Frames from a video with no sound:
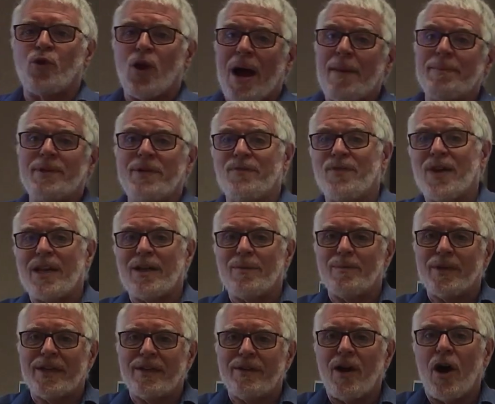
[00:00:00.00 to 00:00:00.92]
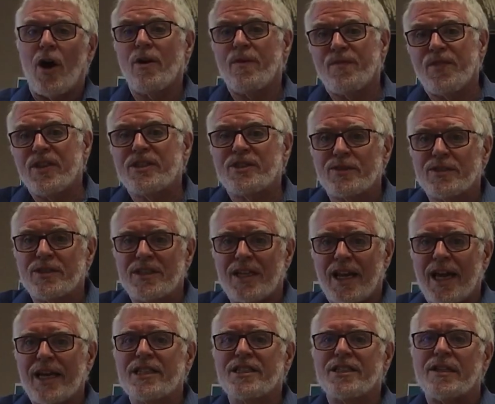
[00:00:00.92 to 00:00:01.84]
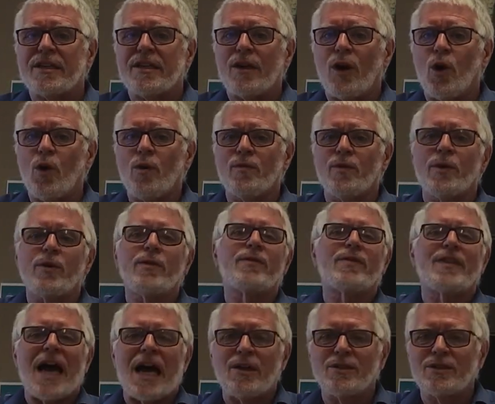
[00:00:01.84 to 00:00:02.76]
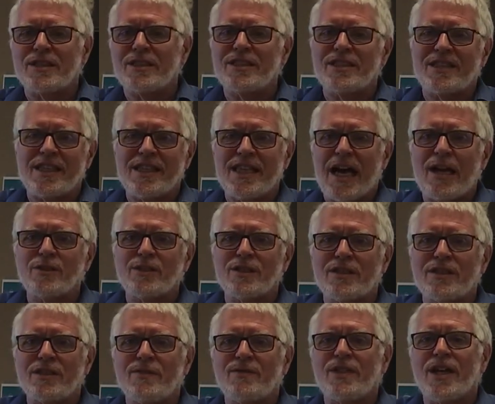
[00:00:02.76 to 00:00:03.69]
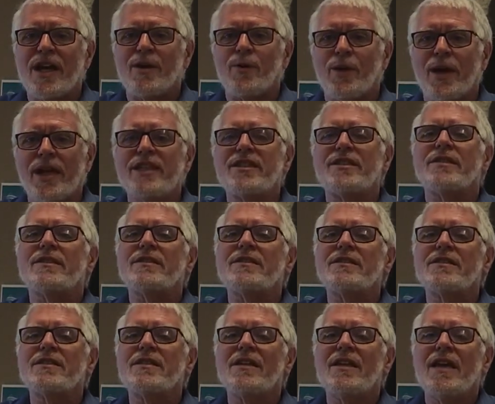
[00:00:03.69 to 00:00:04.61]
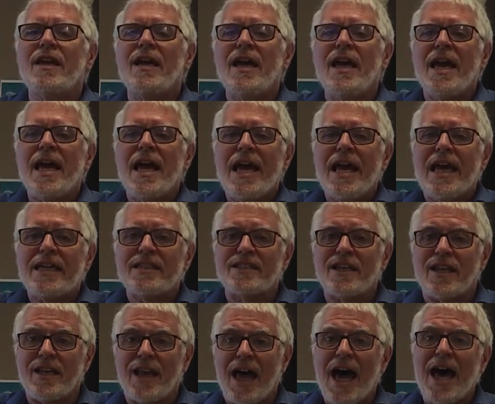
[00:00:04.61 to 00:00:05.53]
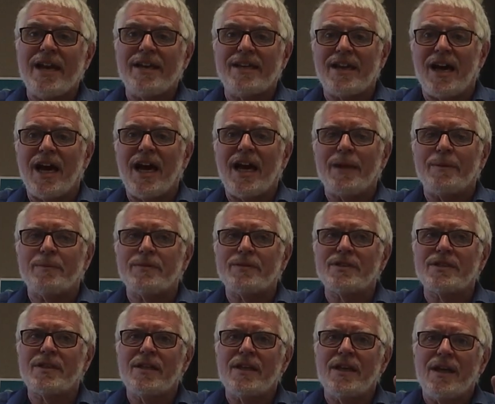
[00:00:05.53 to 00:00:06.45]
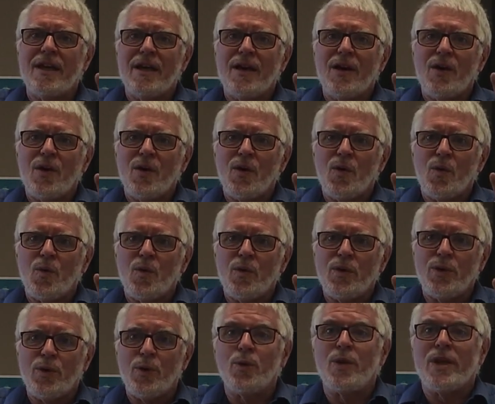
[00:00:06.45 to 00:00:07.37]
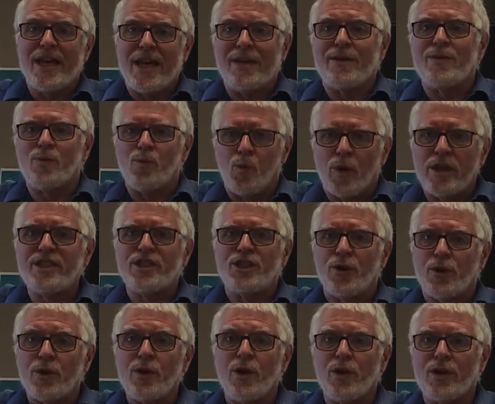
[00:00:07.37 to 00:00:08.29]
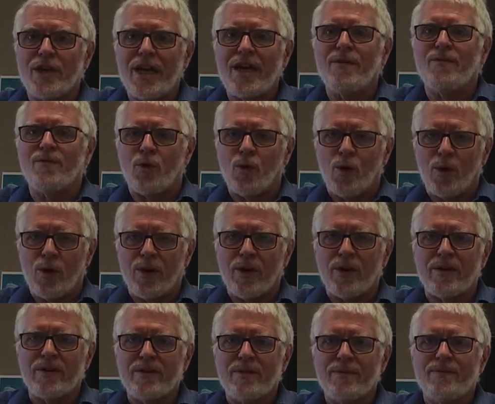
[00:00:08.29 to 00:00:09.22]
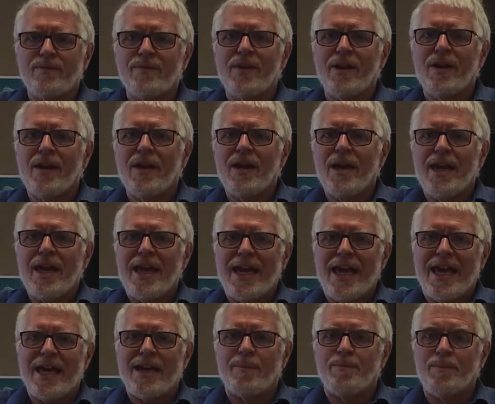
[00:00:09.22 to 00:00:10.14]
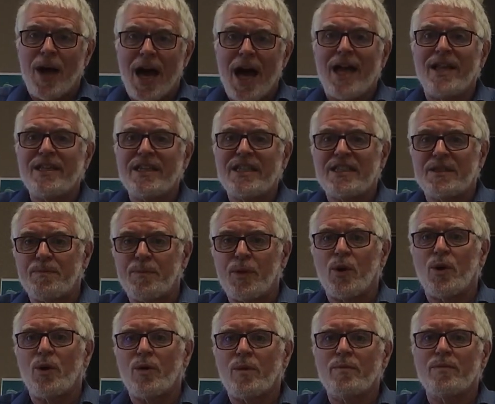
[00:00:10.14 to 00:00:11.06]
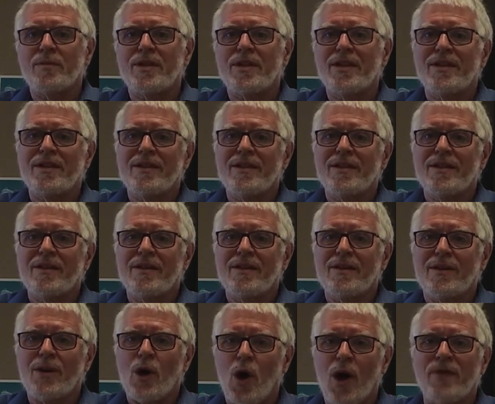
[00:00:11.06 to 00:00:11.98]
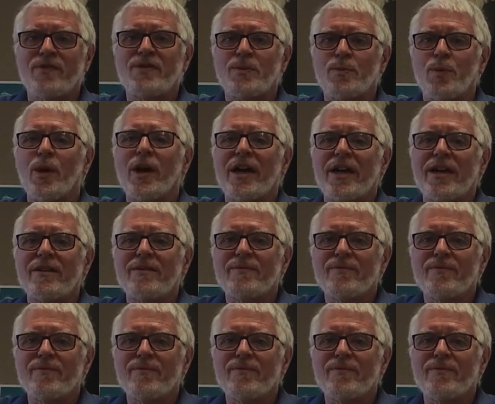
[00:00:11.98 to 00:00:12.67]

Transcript: crop development, artificial selection over thousands and thousands of generations, is a lot of times you get what you're looking for in a polyspermed offspring.